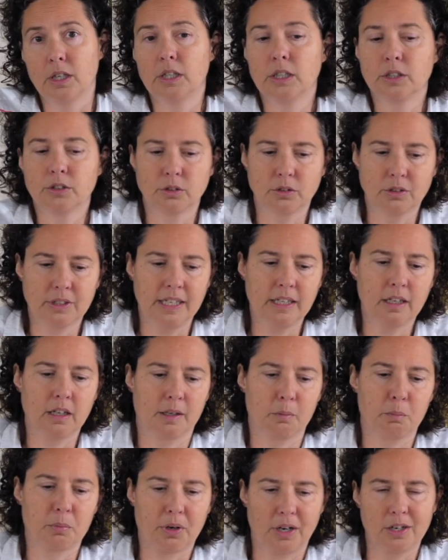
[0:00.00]
so they
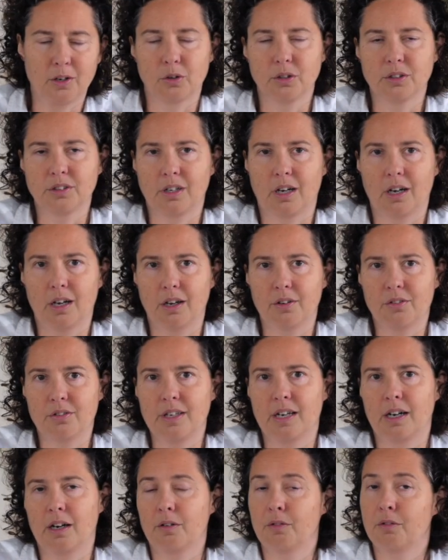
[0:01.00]
can prioritize
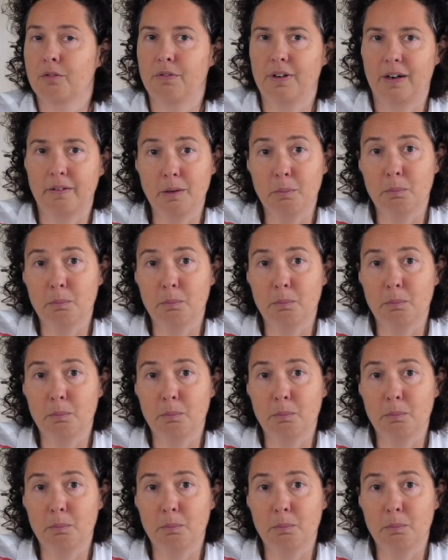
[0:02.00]
their very